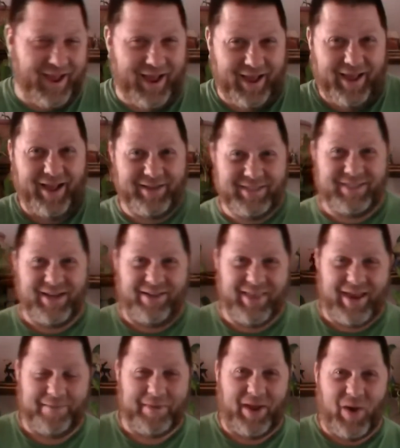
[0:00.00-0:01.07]
I saw
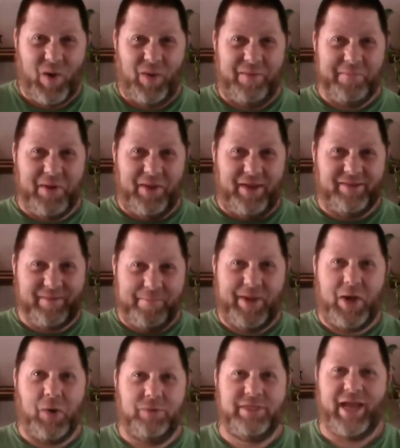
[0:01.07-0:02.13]
that, I'm like, holy moly, that's a big
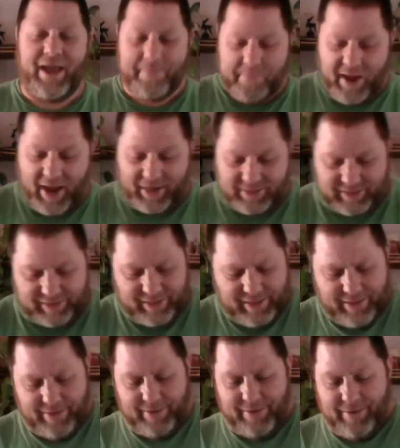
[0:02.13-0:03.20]
old giant box
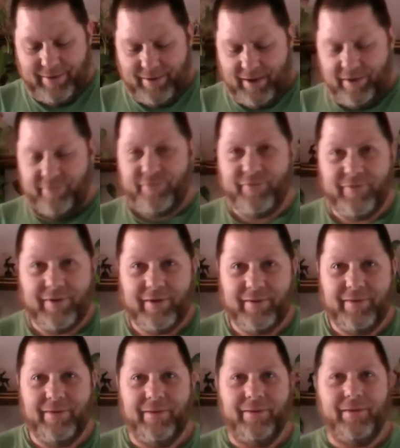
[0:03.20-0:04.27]
of
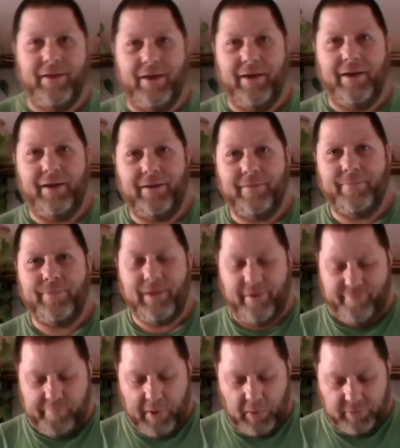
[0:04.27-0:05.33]

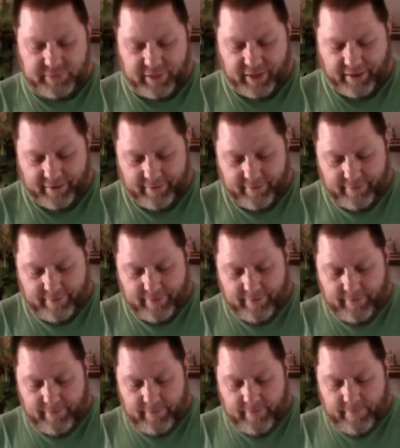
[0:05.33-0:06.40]
bolts there.
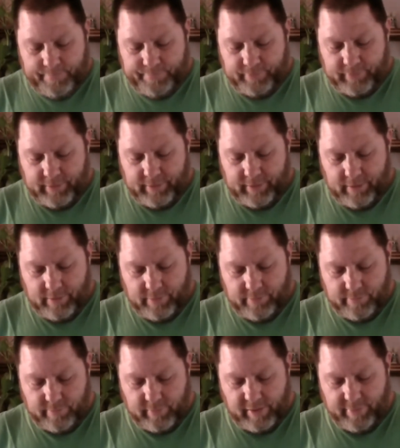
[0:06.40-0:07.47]
You know,
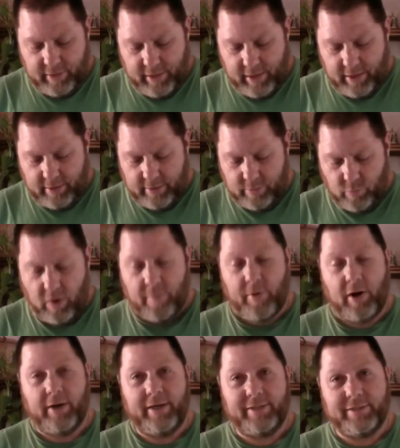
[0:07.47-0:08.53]
maybe
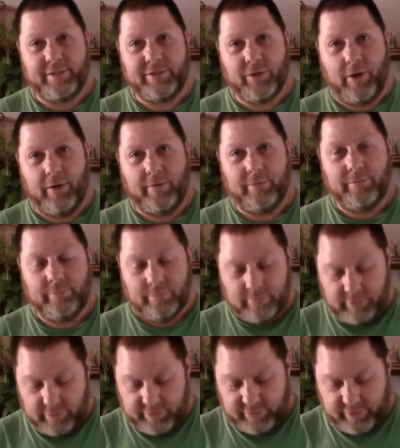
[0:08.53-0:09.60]
Walmart needs to start
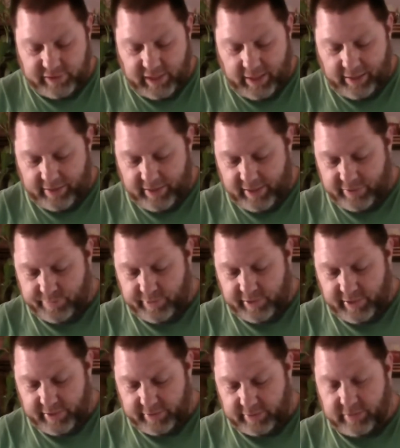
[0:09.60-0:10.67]
selling these,
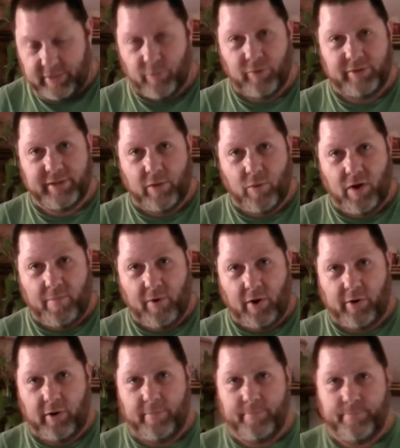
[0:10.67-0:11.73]
because the ones at Walmart
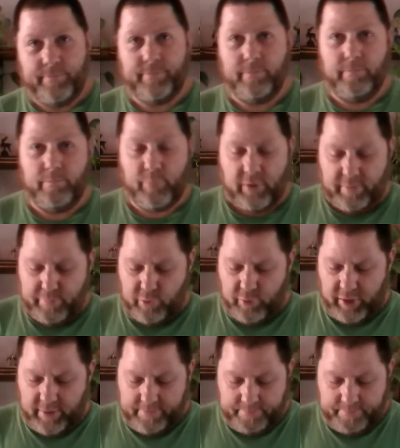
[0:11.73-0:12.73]
are pretty booty.